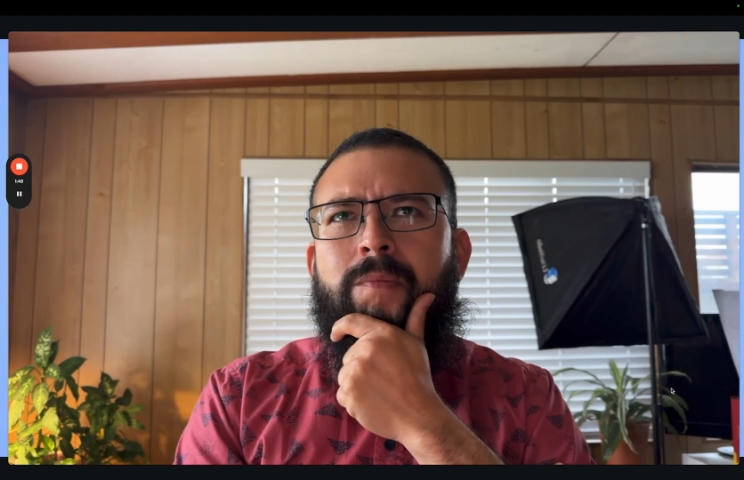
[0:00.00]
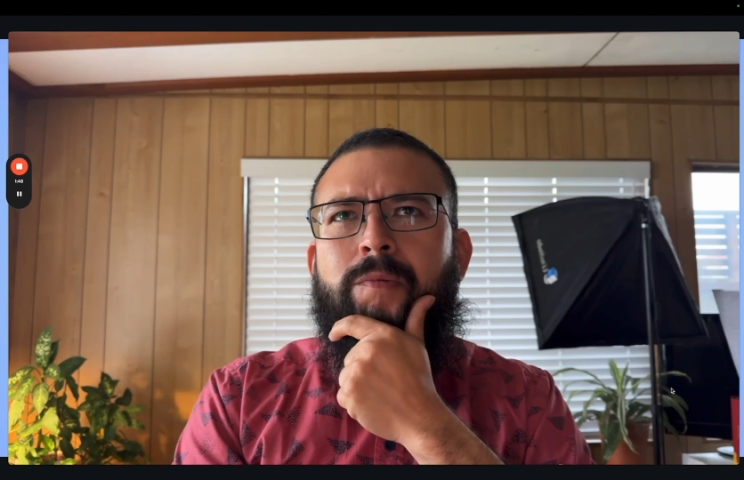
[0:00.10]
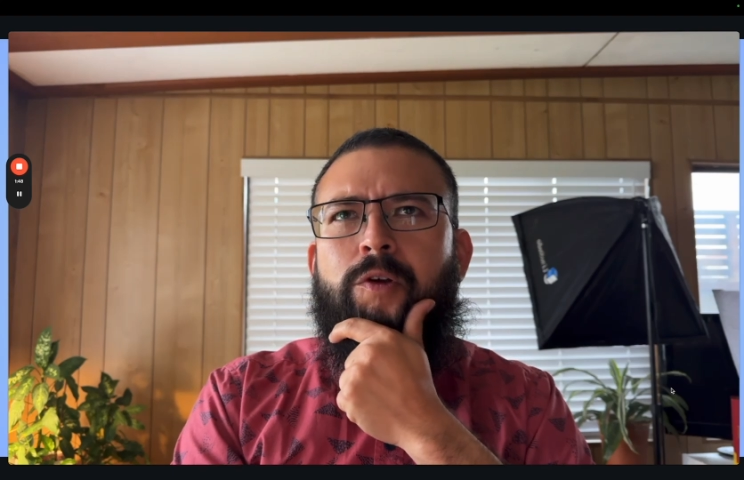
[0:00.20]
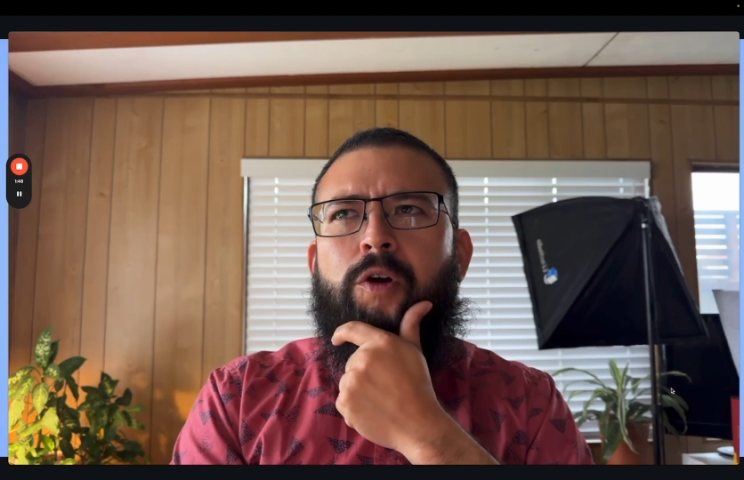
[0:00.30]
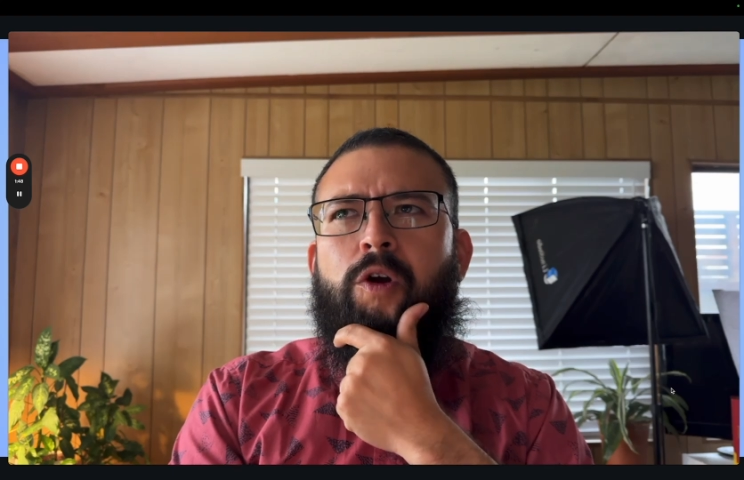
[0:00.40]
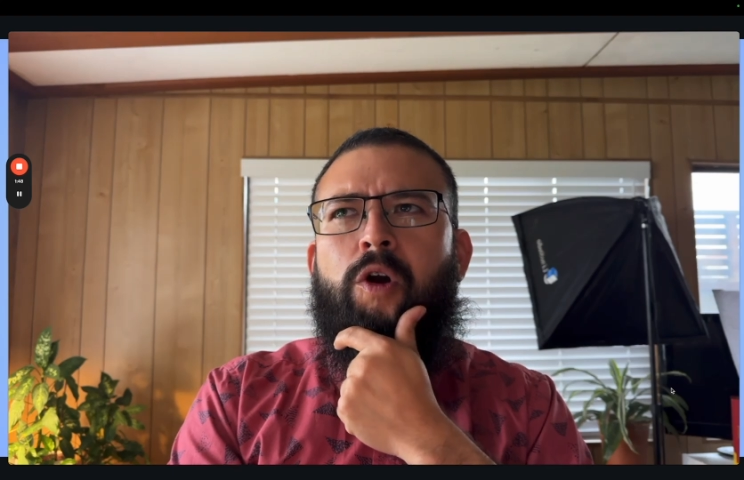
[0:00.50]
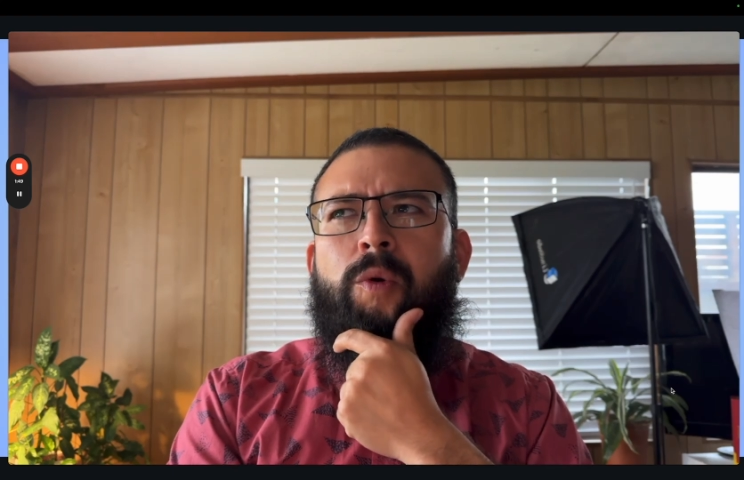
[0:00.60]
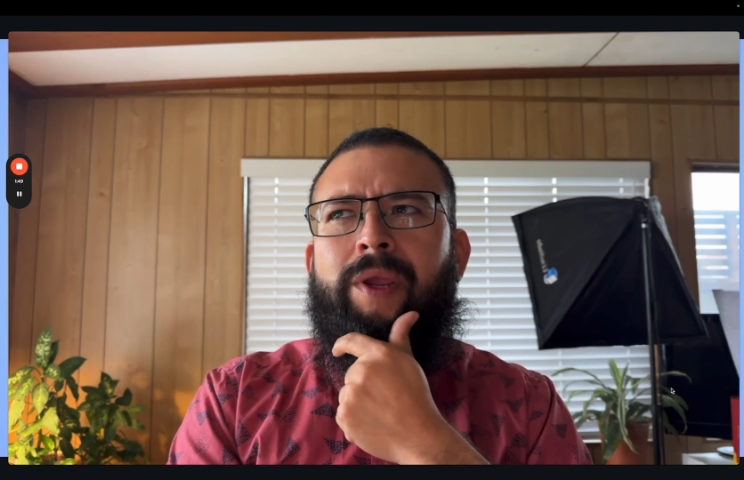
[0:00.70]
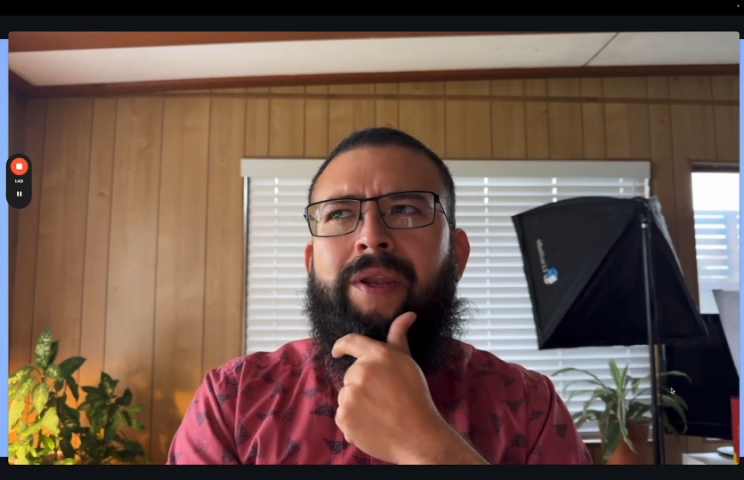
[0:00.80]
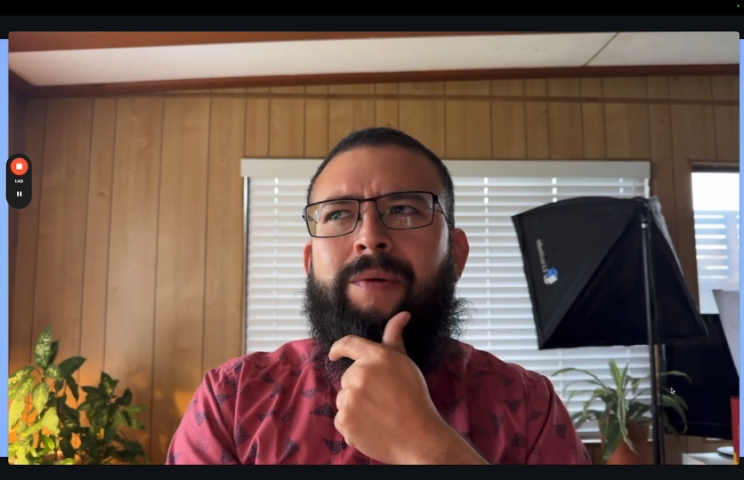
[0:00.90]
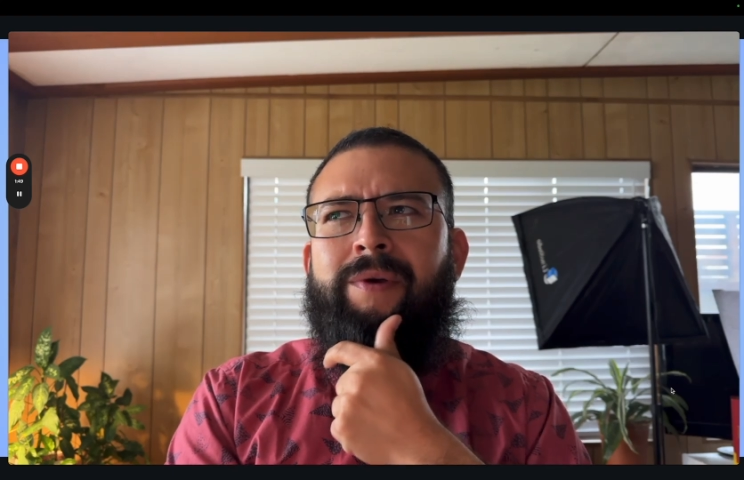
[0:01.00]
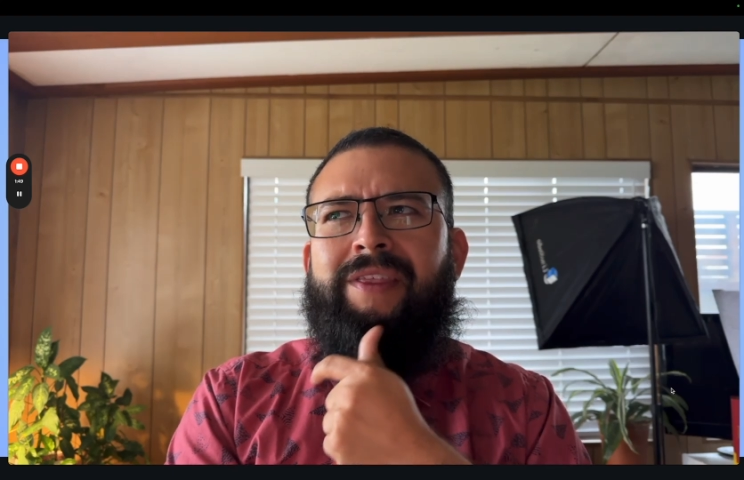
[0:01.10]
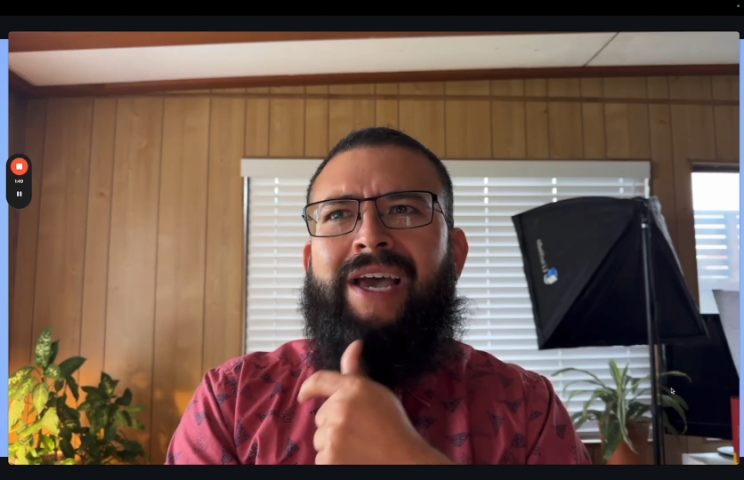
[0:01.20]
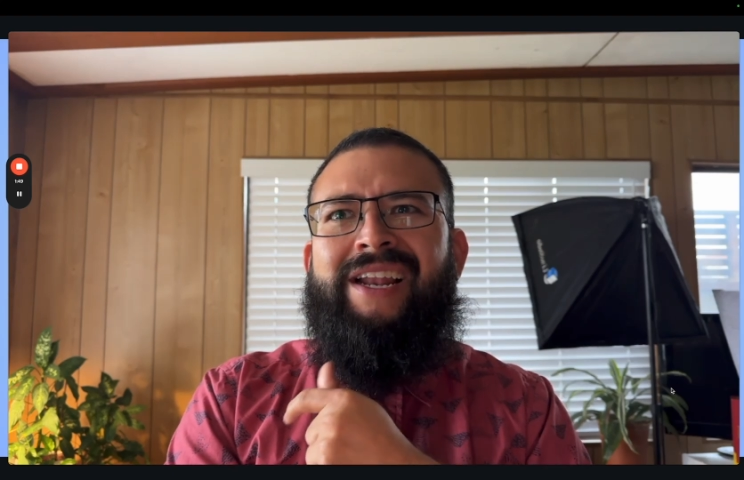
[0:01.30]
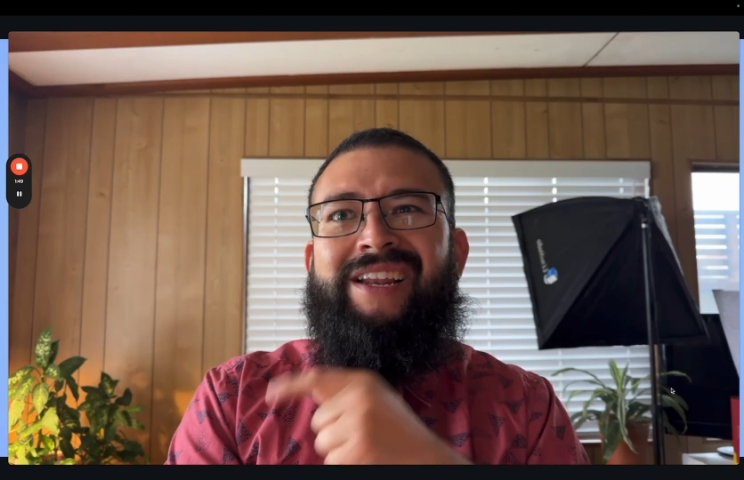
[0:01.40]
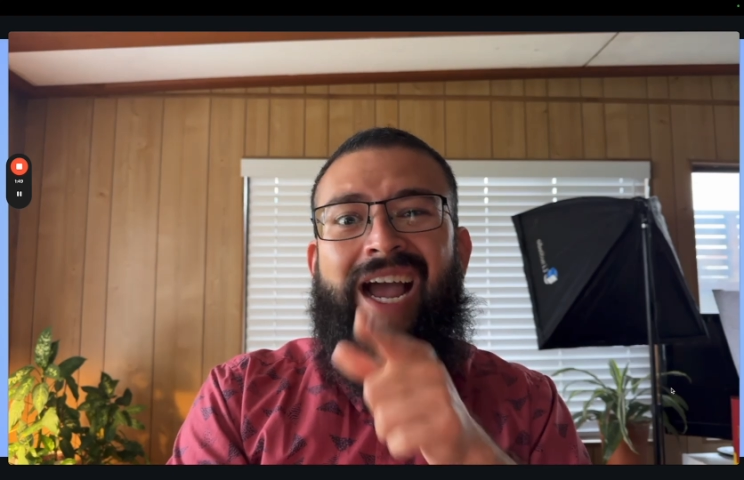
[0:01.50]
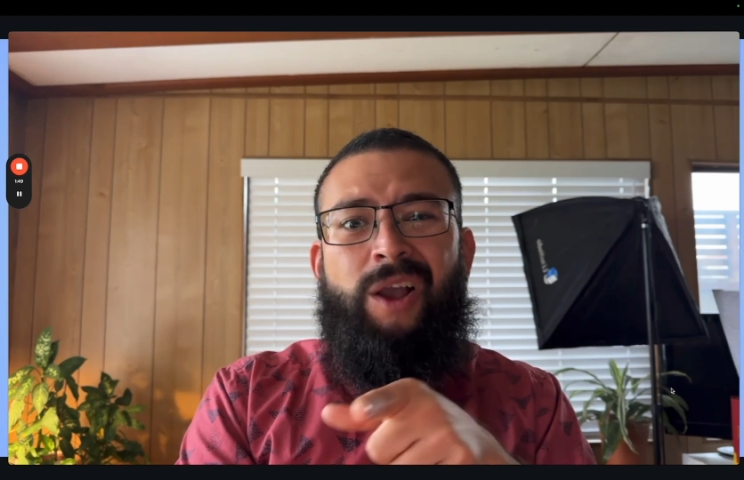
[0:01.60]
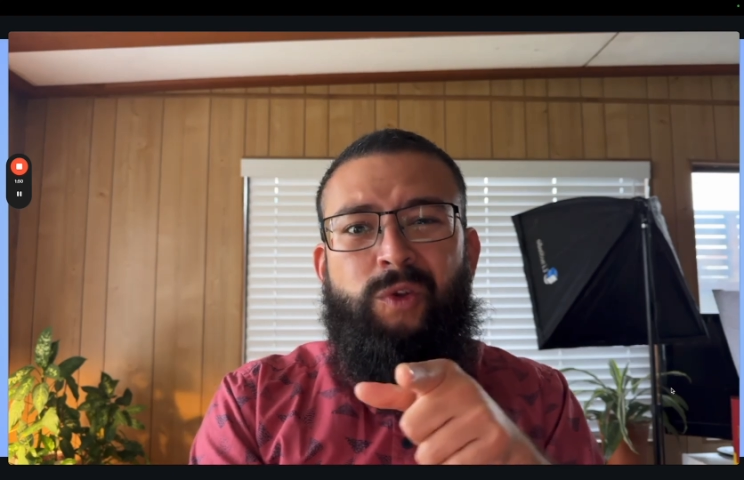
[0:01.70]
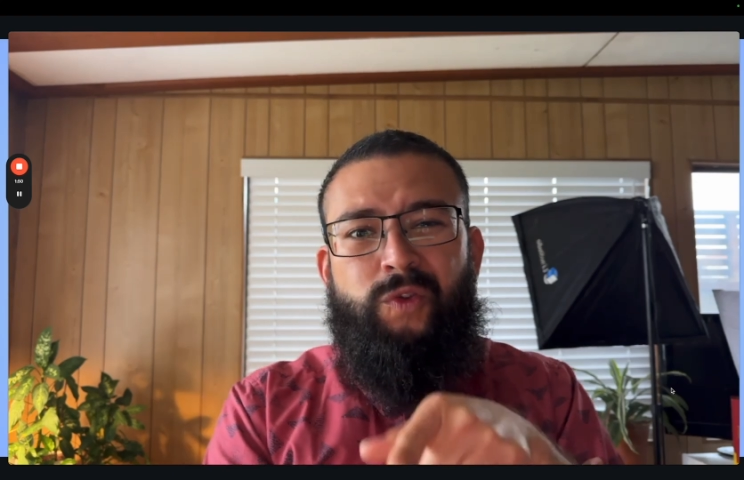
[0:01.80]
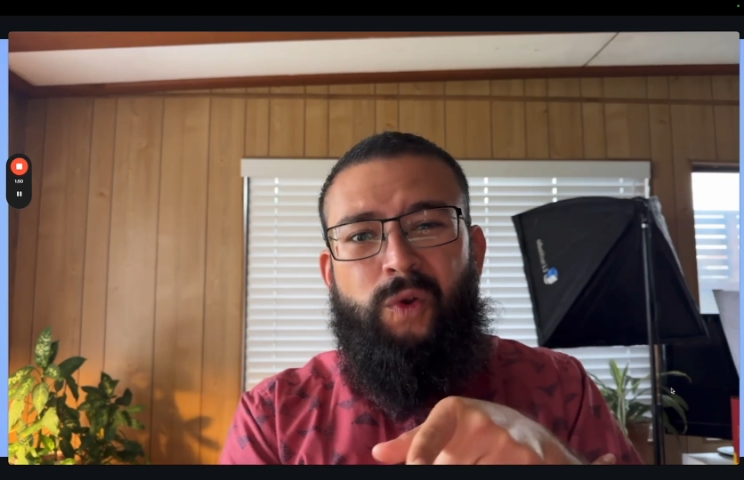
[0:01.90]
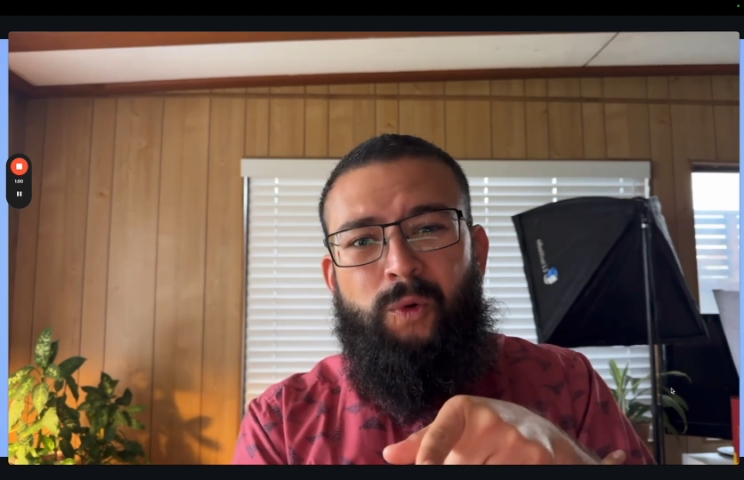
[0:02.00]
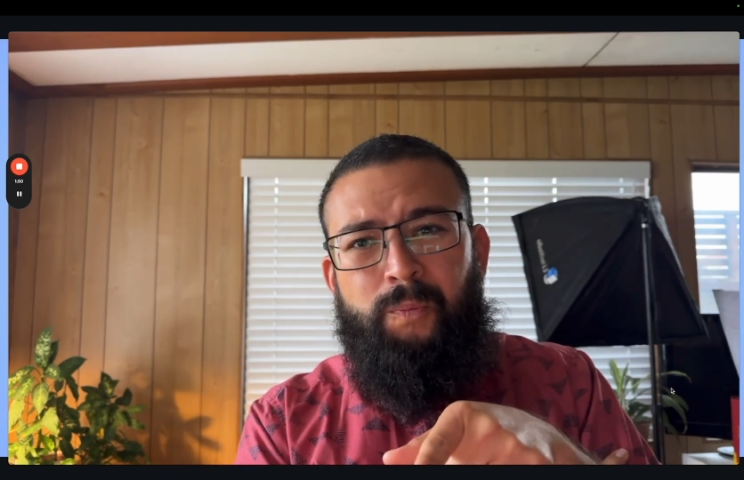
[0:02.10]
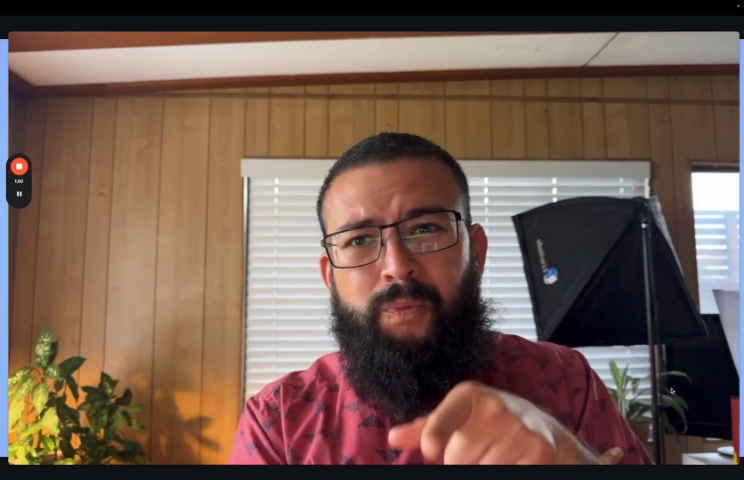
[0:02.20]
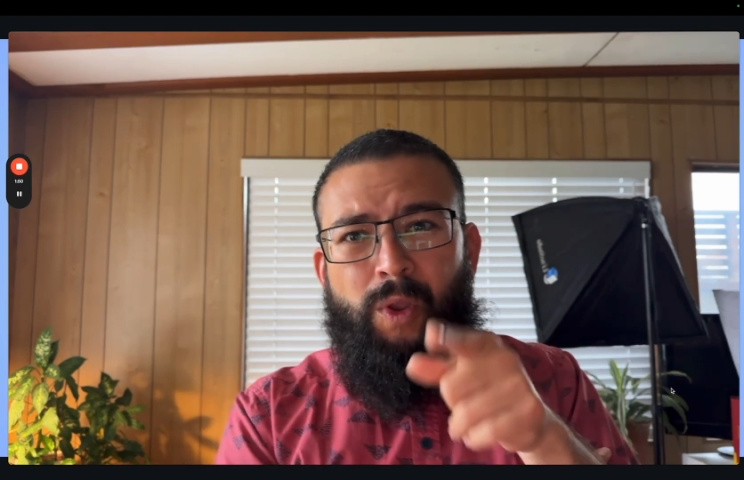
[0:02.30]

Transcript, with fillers: go going with that and i also